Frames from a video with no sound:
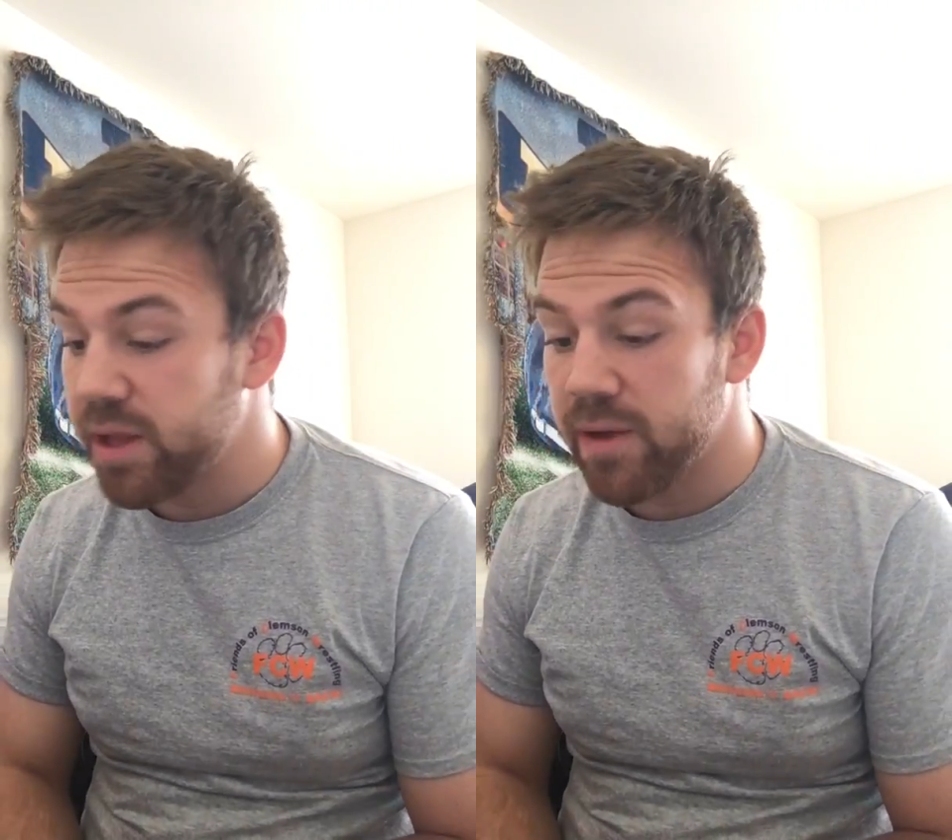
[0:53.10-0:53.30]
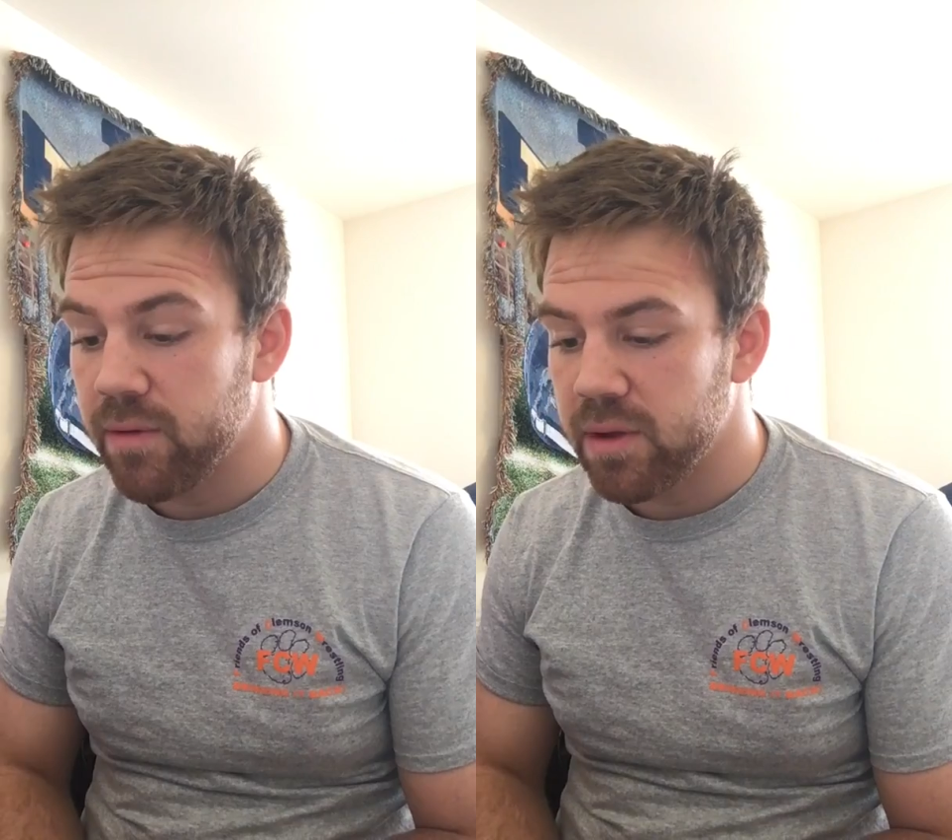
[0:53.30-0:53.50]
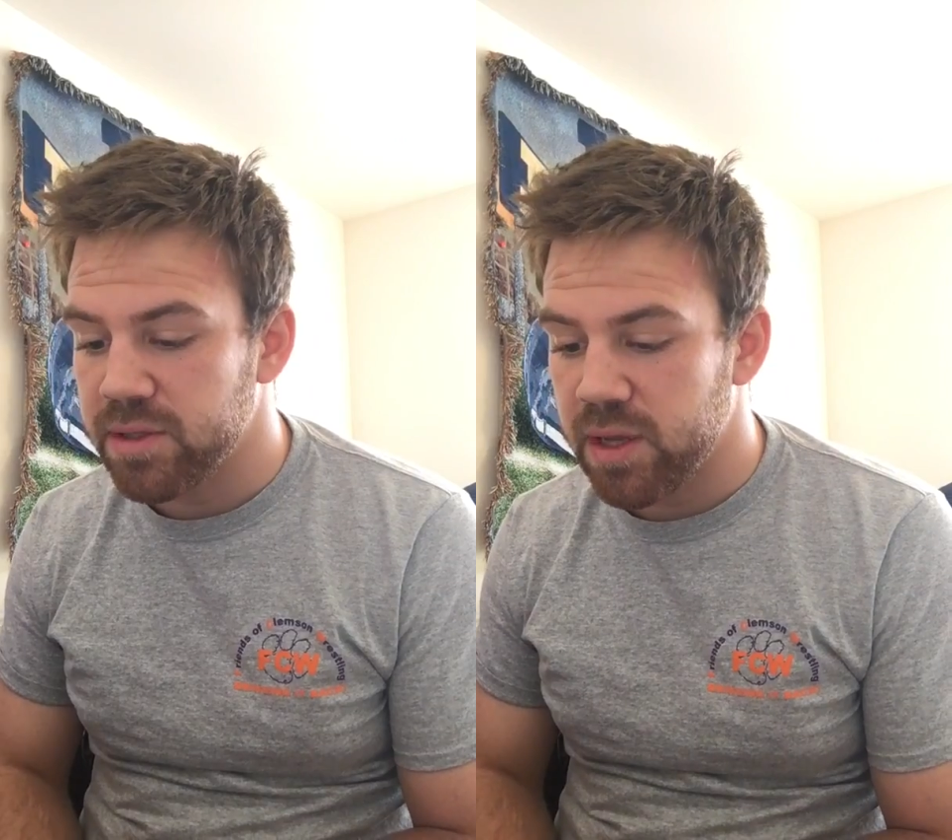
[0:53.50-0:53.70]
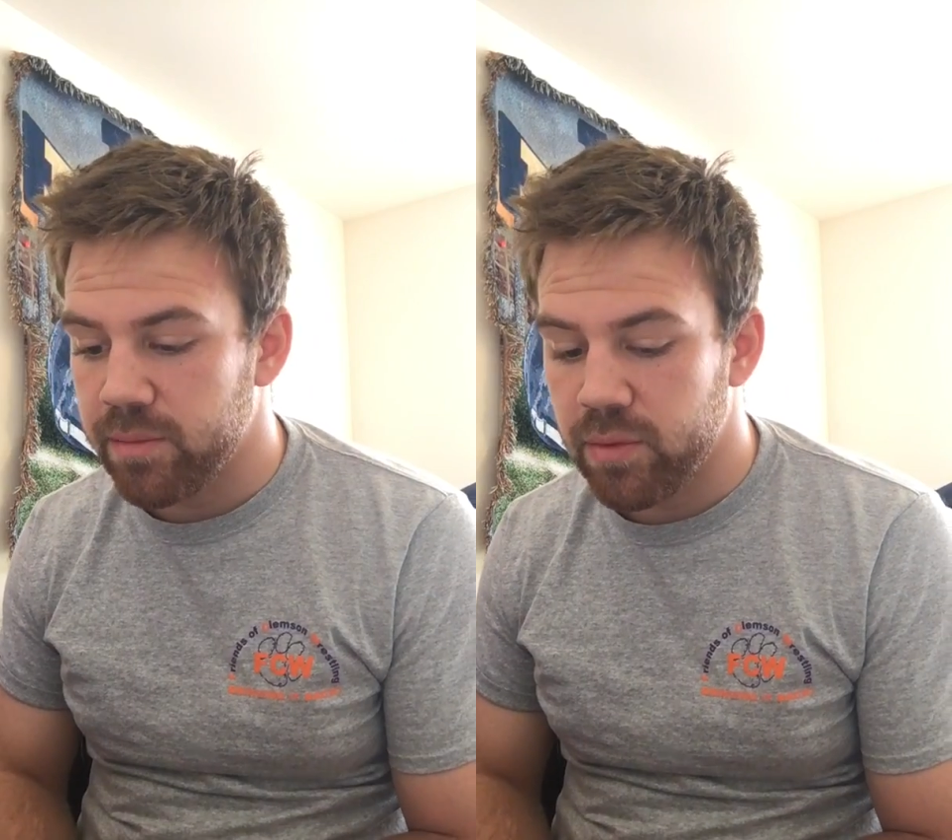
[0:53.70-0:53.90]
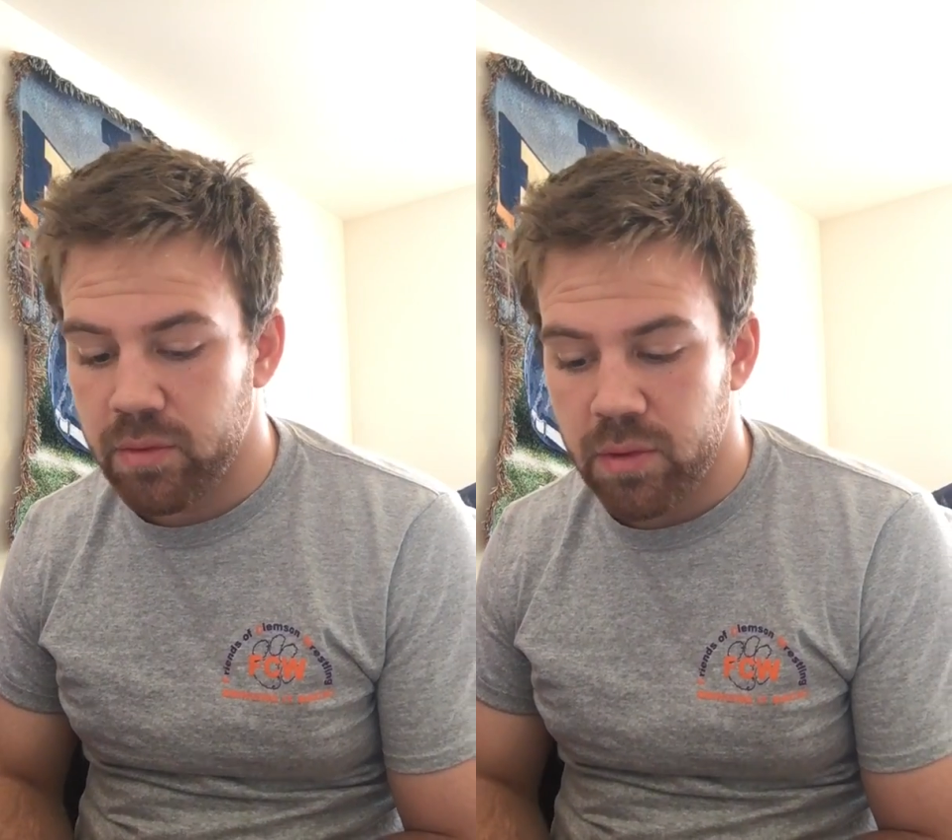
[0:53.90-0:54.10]
take for
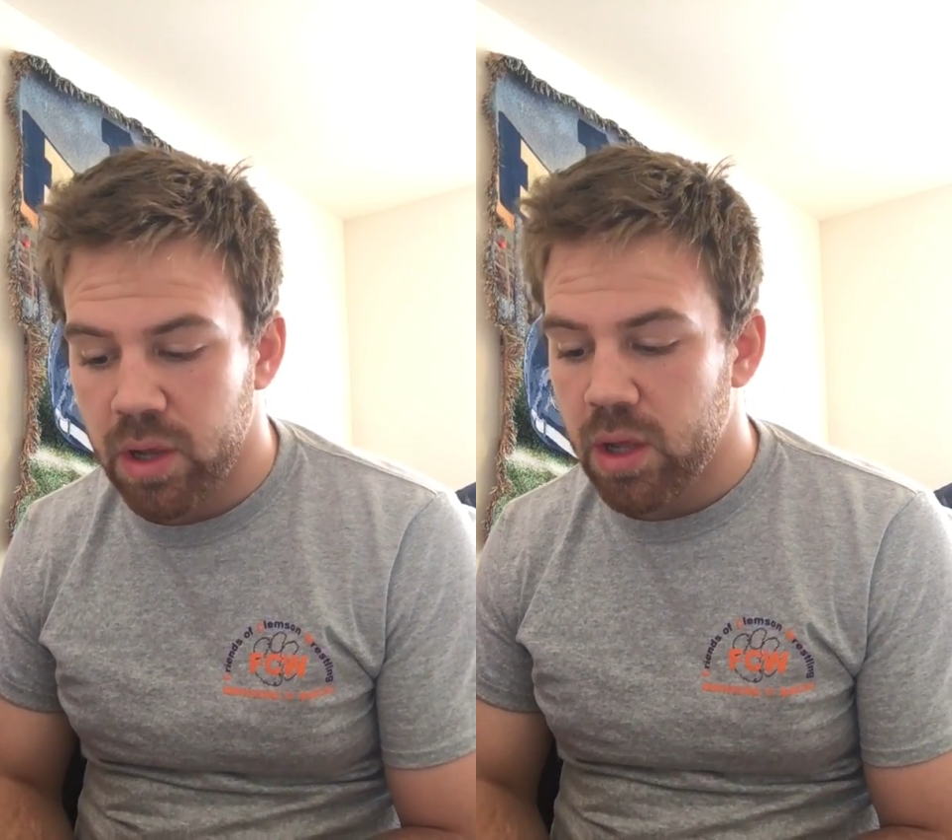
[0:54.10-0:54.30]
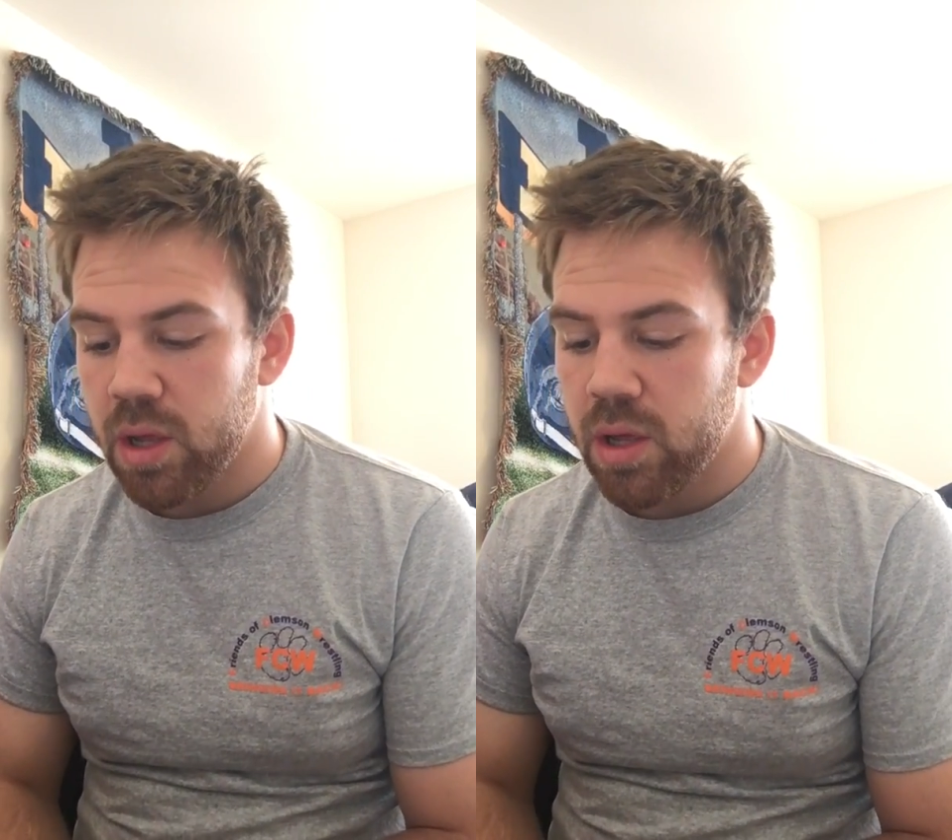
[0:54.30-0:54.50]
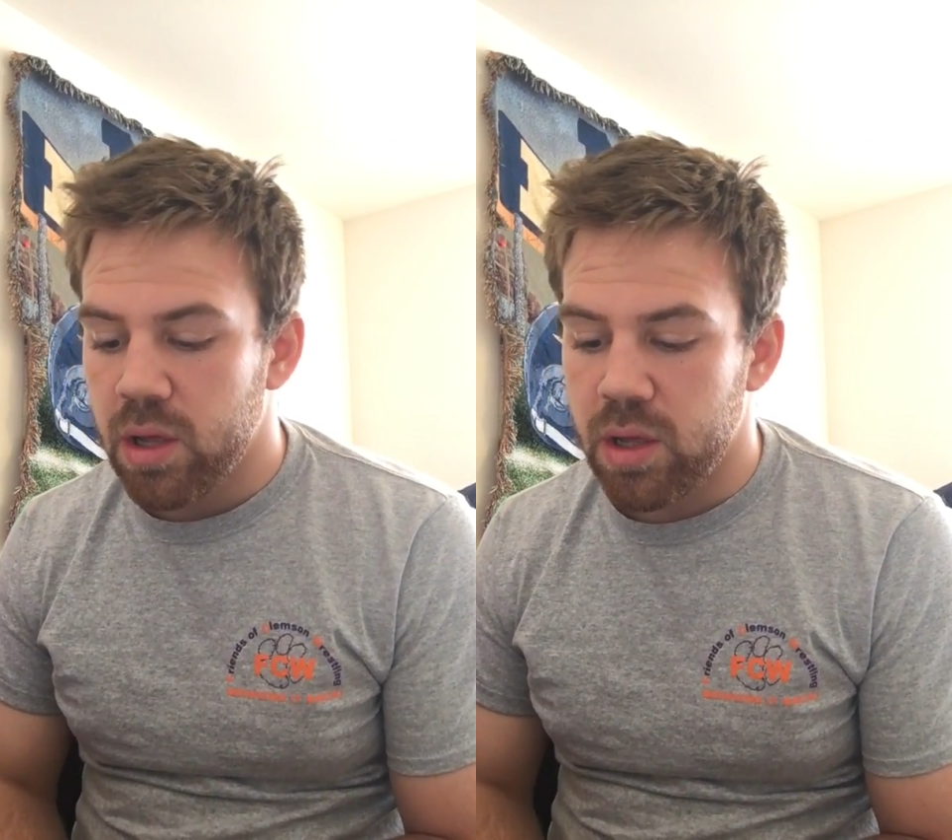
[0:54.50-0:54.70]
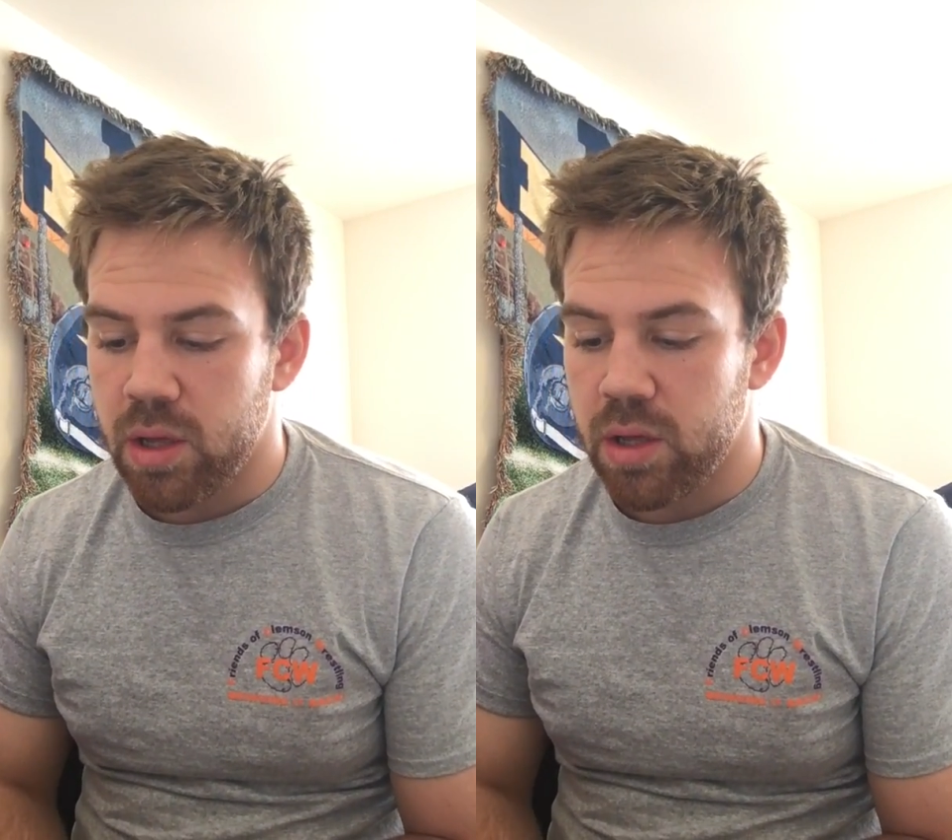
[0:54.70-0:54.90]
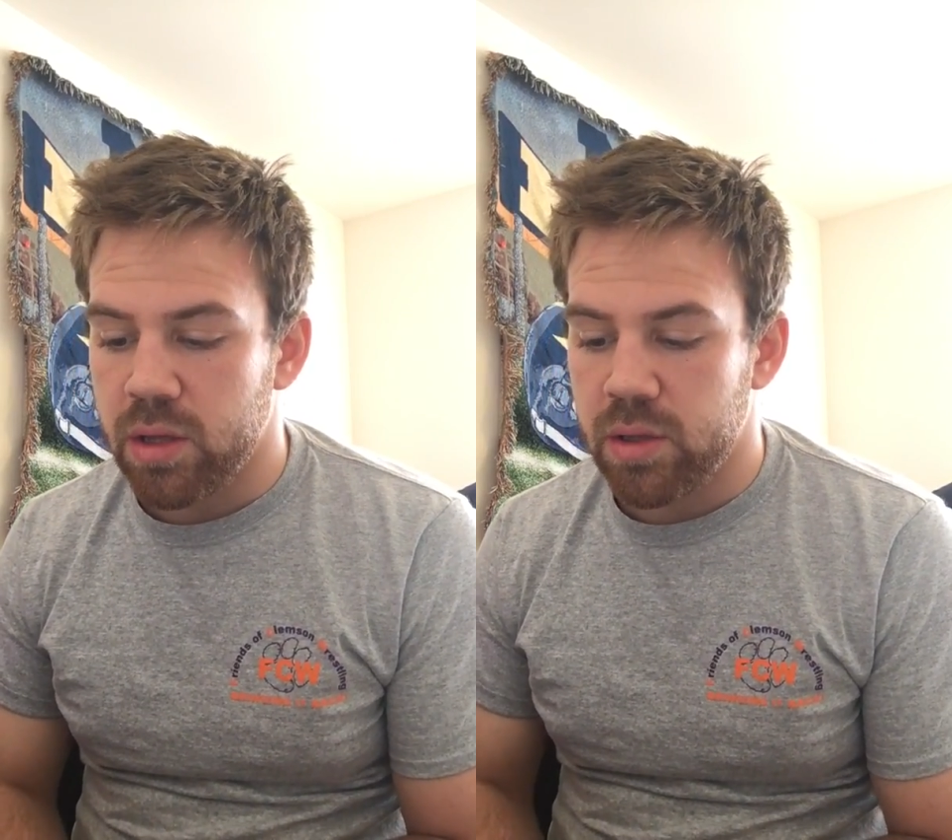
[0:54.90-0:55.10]
example,
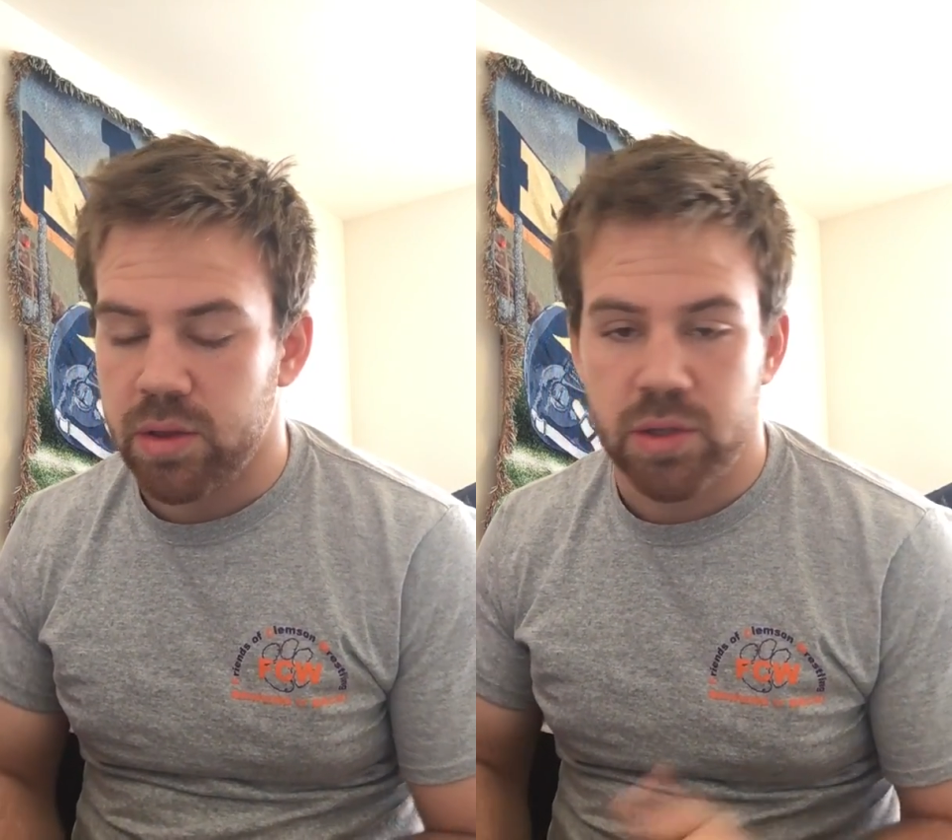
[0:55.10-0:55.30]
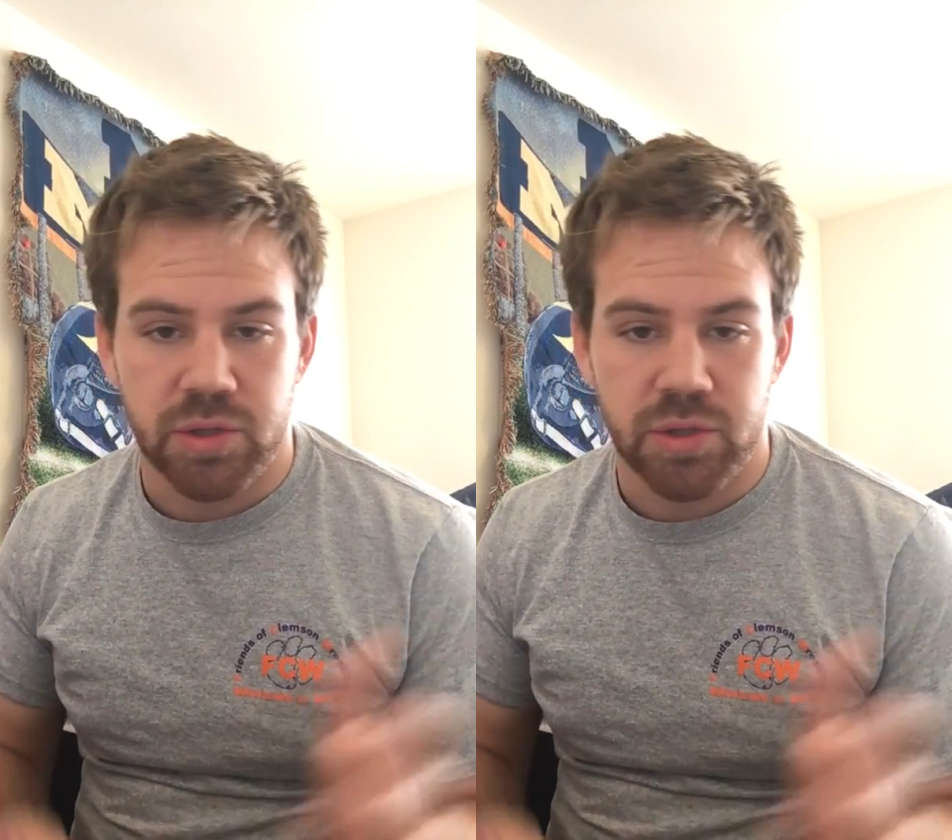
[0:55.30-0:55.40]
the